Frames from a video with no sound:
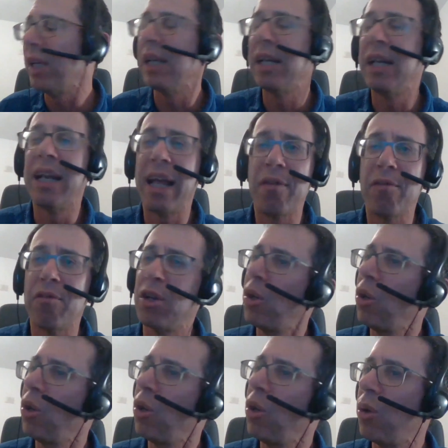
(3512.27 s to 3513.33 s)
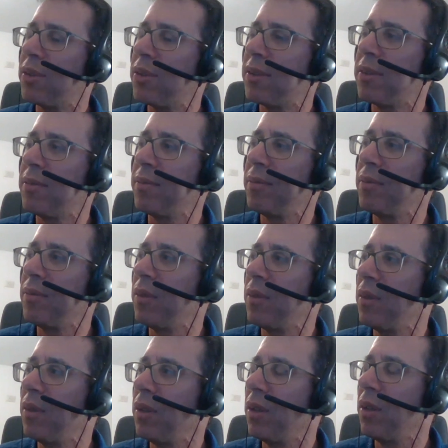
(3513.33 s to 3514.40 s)
never knows,
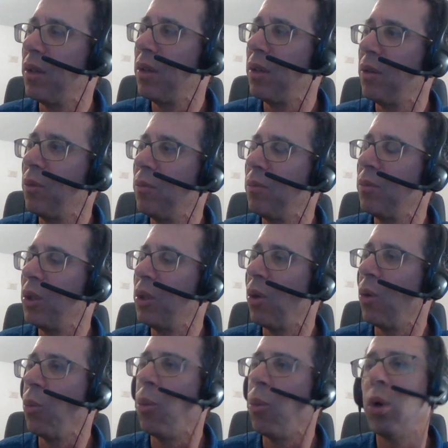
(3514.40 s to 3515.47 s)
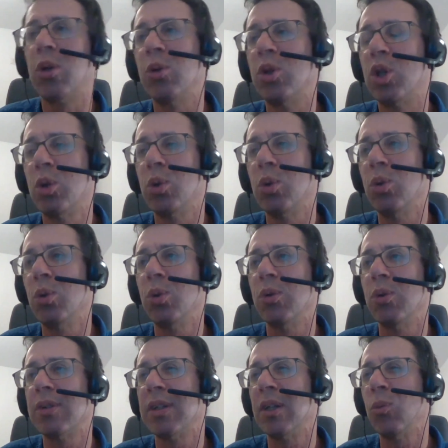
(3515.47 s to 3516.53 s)
what to choose
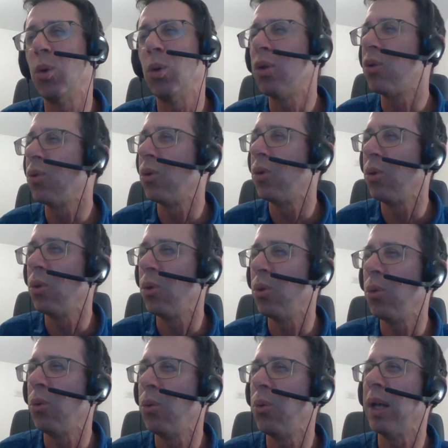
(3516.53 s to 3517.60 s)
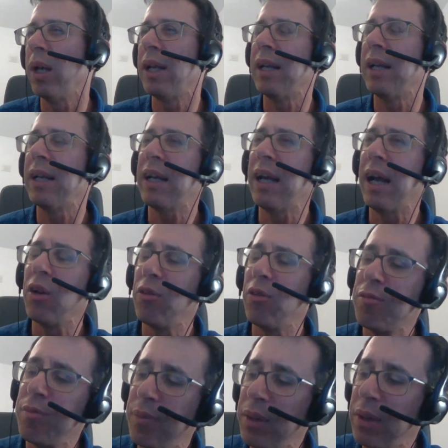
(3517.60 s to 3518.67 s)
and what to do, and kind
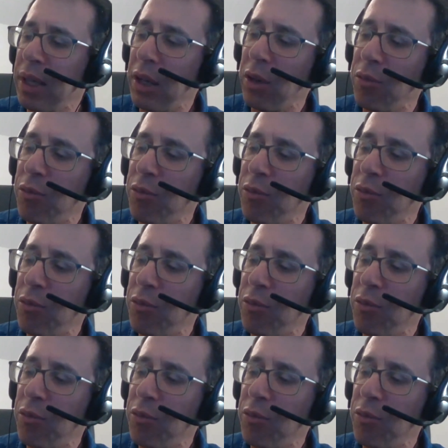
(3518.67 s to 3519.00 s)
of